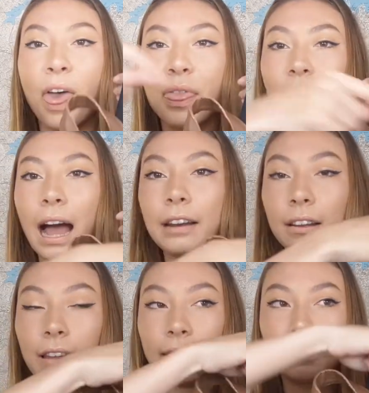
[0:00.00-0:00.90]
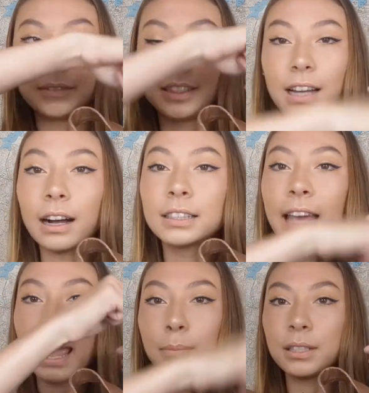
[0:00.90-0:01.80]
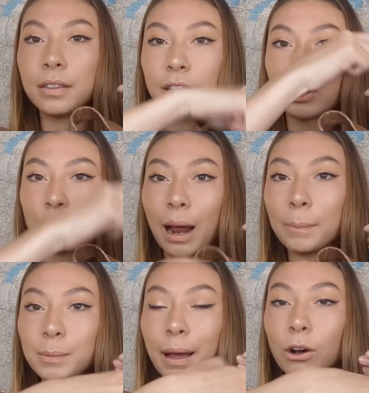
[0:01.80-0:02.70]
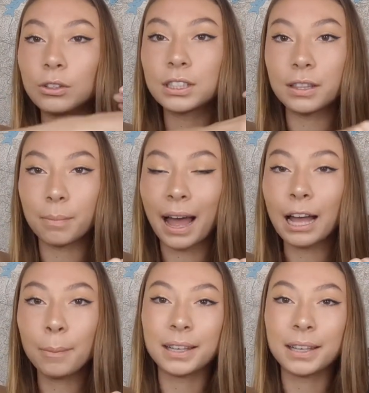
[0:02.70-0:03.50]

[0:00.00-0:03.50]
that I'd like duct taped the straps back onto the bag,